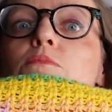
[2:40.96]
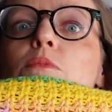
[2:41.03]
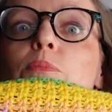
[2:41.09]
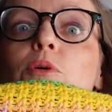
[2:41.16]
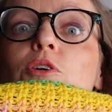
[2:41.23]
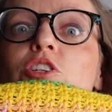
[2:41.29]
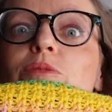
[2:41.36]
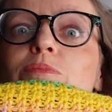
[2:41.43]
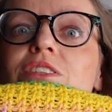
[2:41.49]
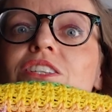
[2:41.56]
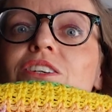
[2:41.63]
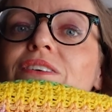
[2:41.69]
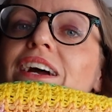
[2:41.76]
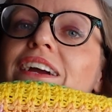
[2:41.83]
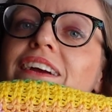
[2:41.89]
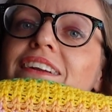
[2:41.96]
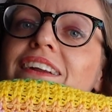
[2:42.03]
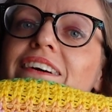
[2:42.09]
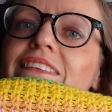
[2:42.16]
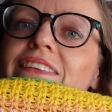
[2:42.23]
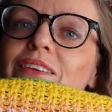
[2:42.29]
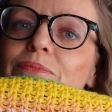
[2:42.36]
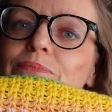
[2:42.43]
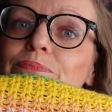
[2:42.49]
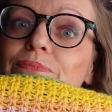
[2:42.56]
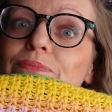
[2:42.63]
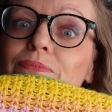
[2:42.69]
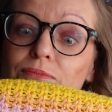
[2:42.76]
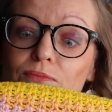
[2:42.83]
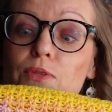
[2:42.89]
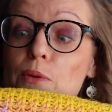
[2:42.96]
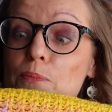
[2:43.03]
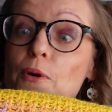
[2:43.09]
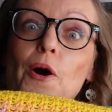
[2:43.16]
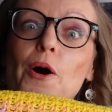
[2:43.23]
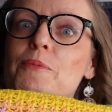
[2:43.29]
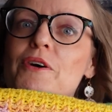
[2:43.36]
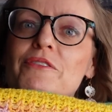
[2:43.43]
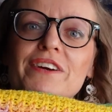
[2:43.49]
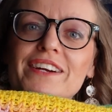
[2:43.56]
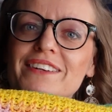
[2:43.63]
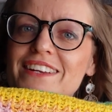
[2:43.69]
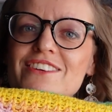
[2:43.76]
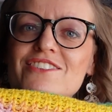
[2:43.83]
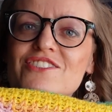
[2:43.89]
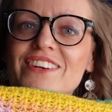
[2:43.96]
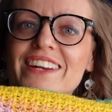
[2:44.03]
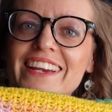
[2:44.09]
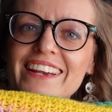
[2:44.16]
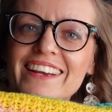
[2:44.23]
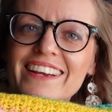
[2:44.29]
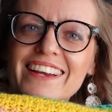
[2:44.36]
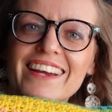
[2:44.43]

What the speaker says: bottom's still hanging out the bottom of it, literally.